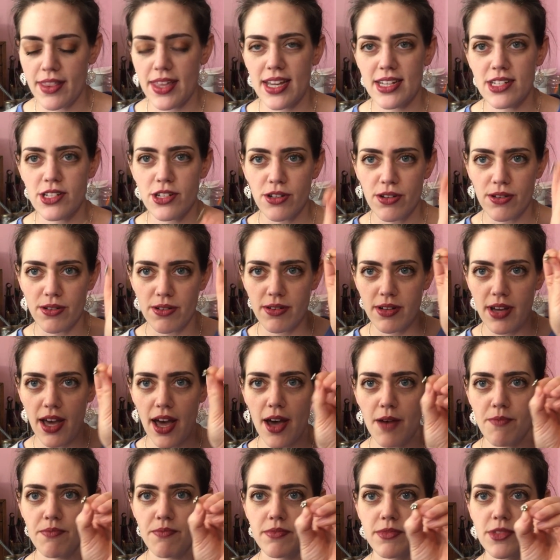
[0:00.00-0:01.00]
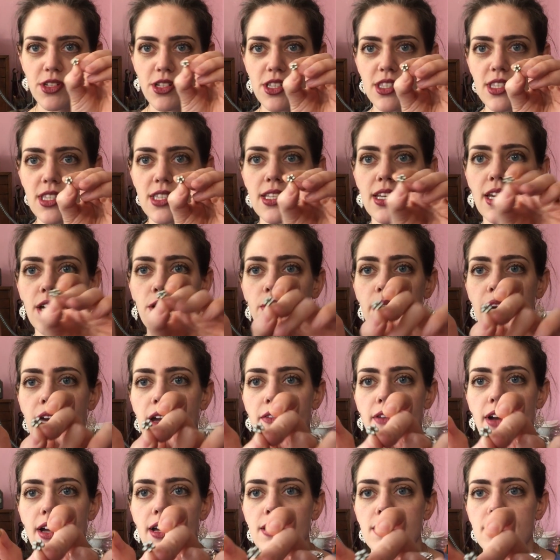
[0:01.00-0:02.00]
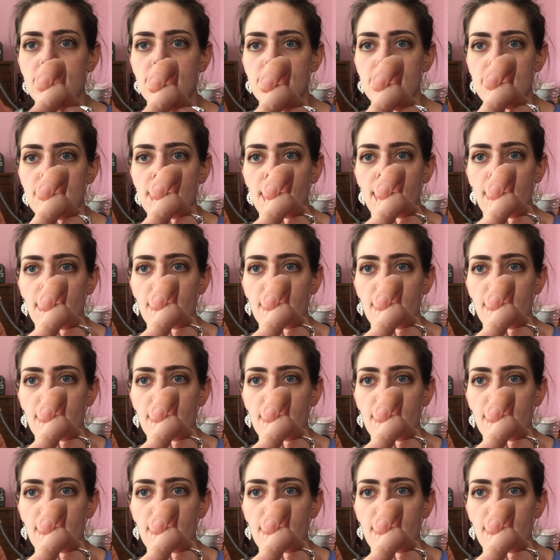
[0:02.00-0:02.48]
They're two just single earrings,